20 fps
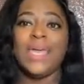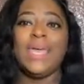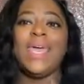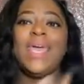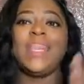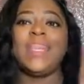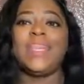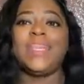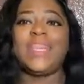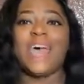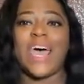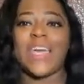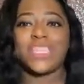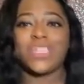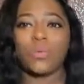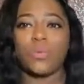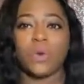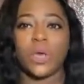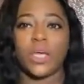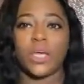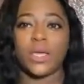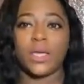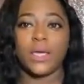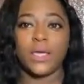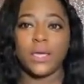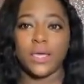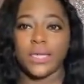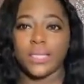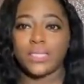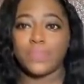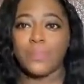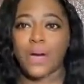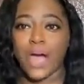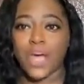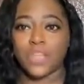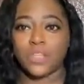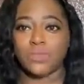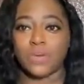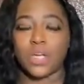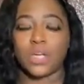And that's what is
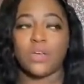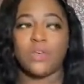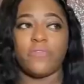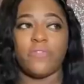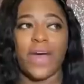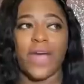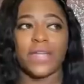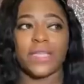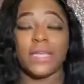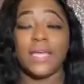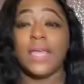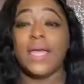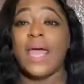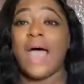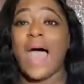bothering Kafani.